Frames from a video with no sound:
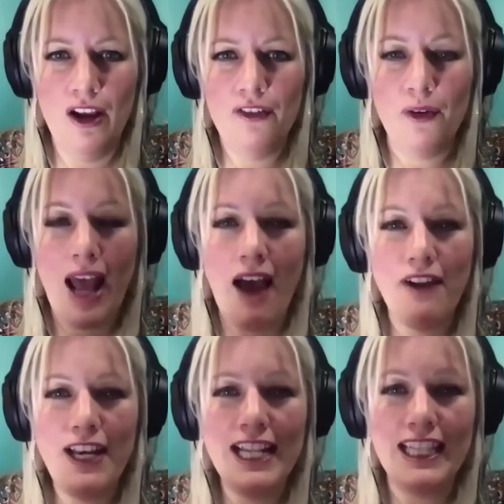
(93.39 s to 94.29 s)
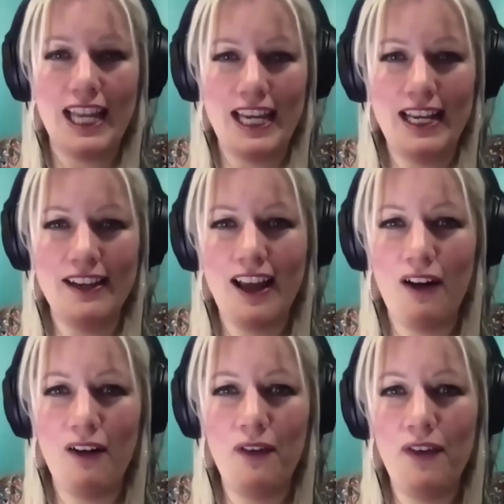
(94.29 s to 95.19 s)
So to have any light in the
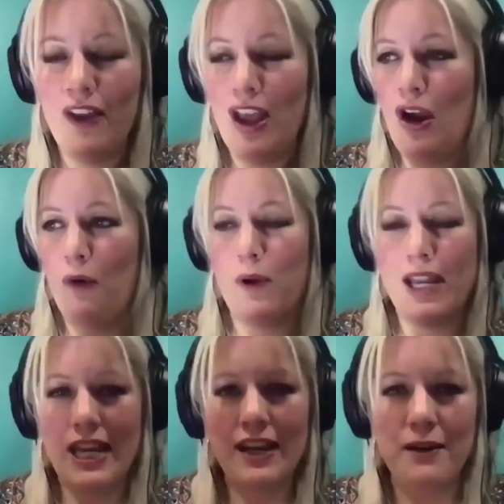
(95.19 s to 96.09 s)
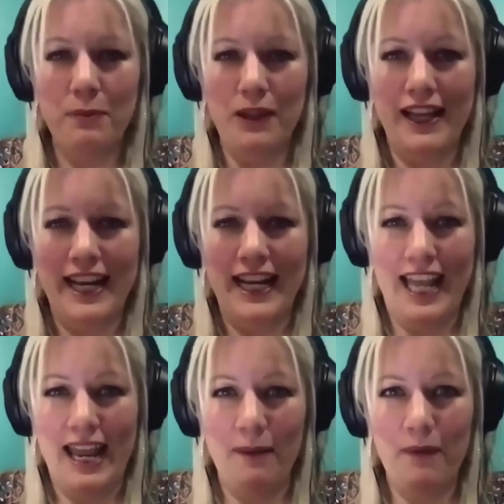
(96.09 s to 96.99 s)
house, we needed to plug in
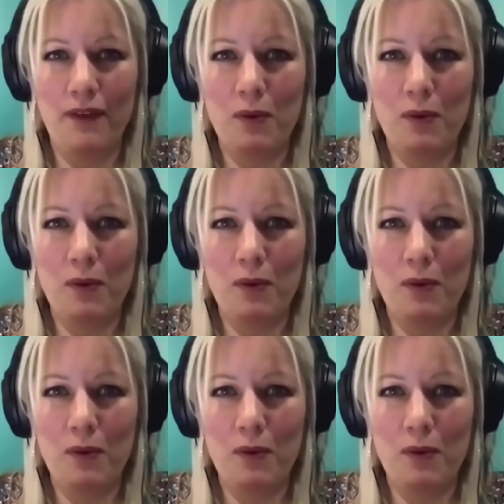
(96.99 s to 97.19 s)
lamps.